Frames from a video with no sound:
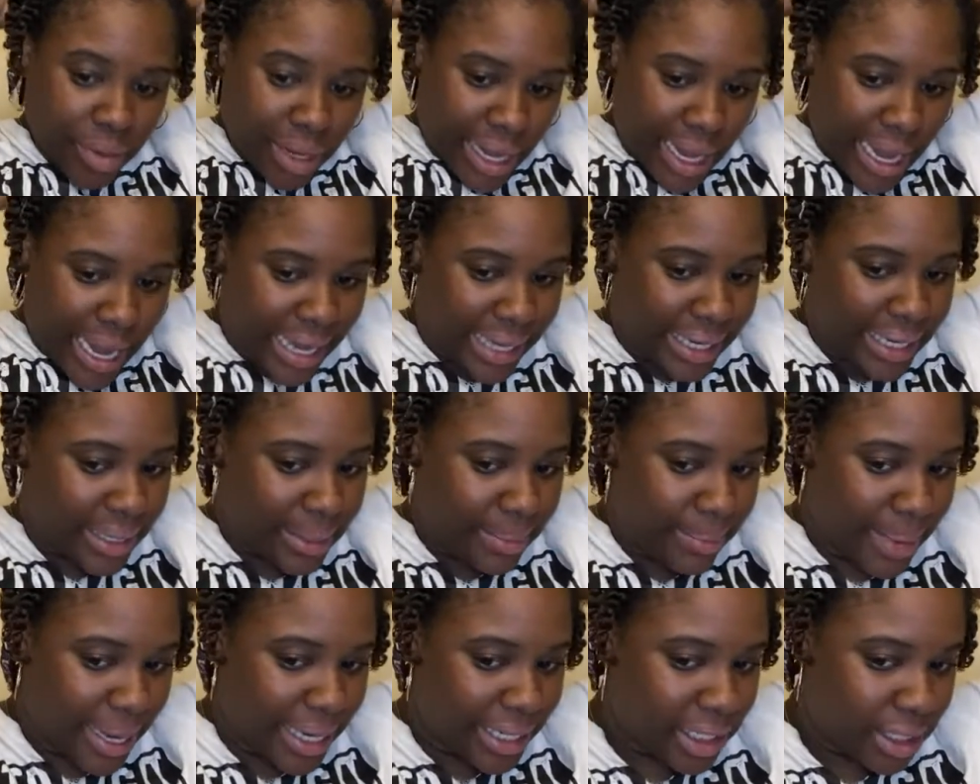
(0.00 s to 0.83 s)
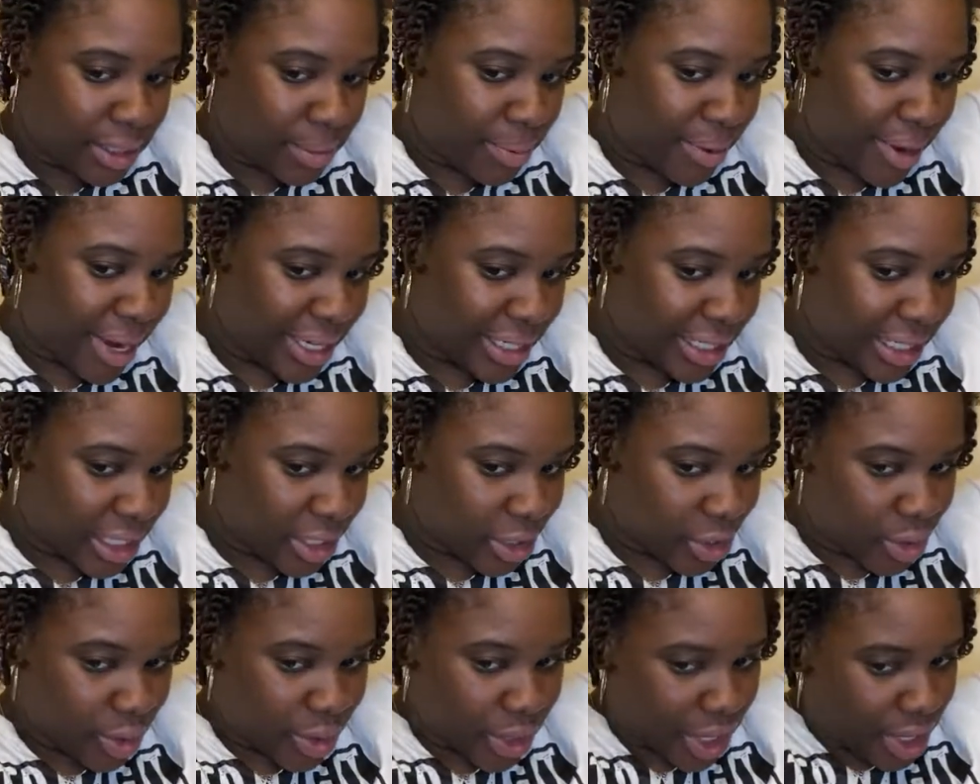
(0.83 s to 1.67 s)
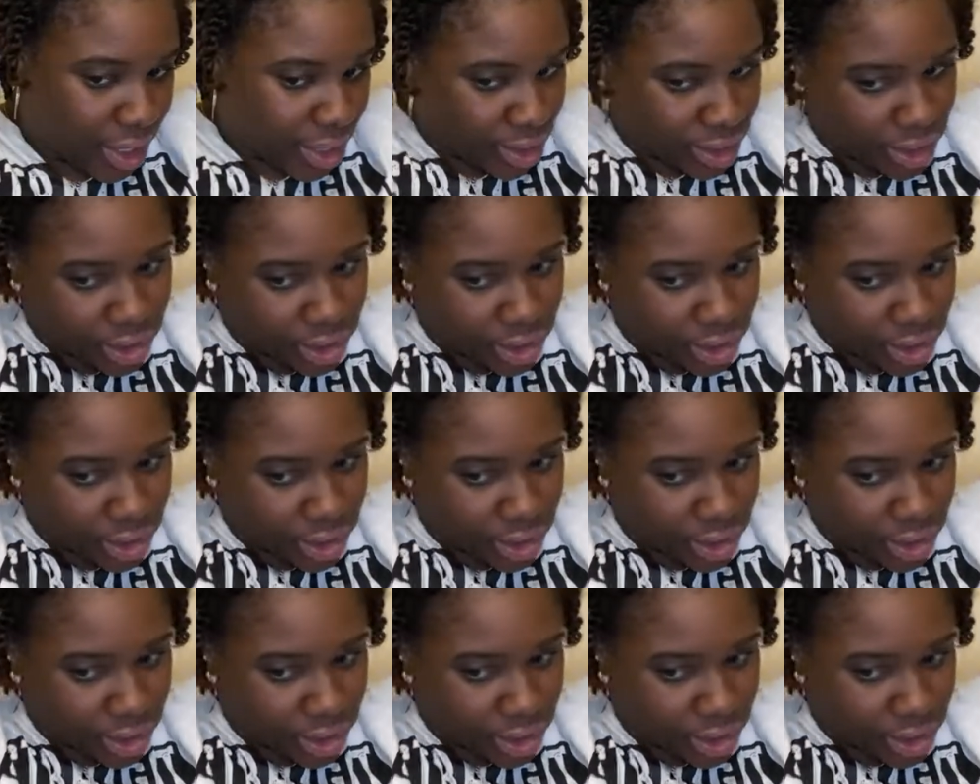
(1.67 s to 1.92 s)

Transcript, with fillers: and it makes the process quicker.